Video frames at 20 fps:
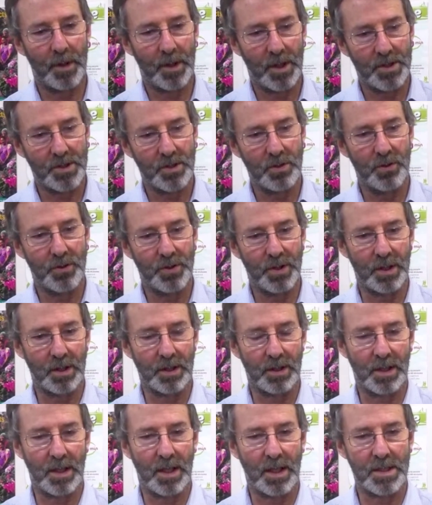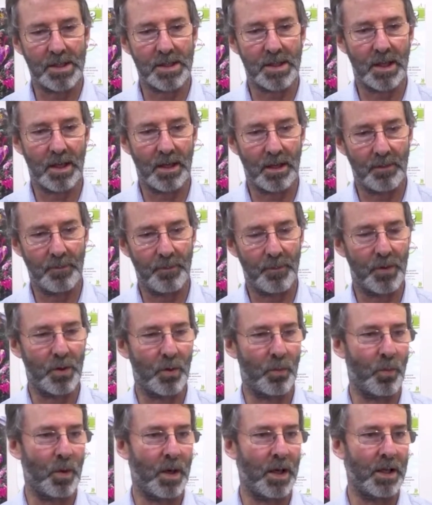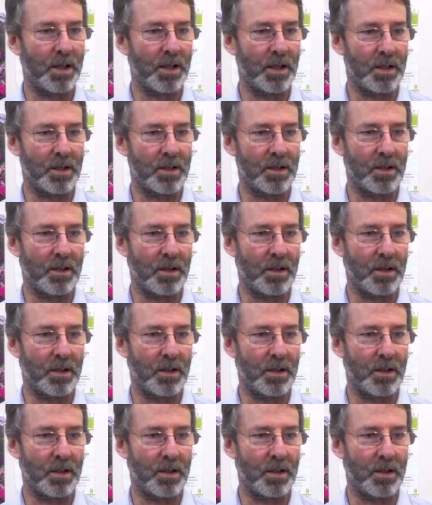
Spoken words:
I do think that the way that